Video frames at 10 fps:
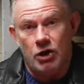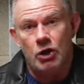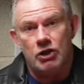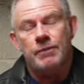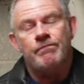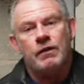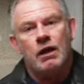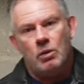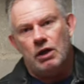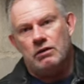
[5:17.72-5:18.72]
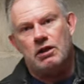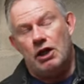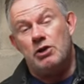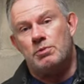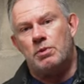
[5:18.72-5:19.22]
hood weren't
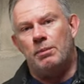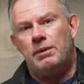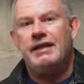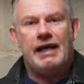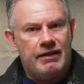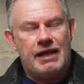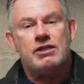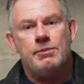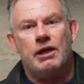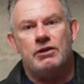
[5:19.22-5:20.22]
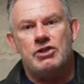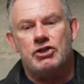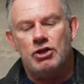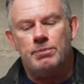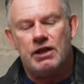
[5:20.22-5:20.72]
closed properly. Now that's to be
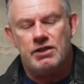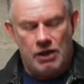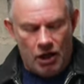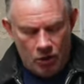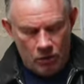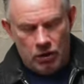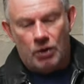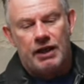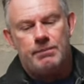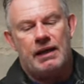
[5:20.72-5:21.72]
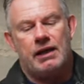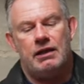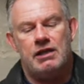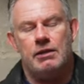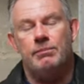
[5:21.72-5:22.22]
understood because the whole locking
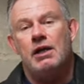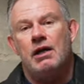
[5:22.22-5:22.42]
mechanism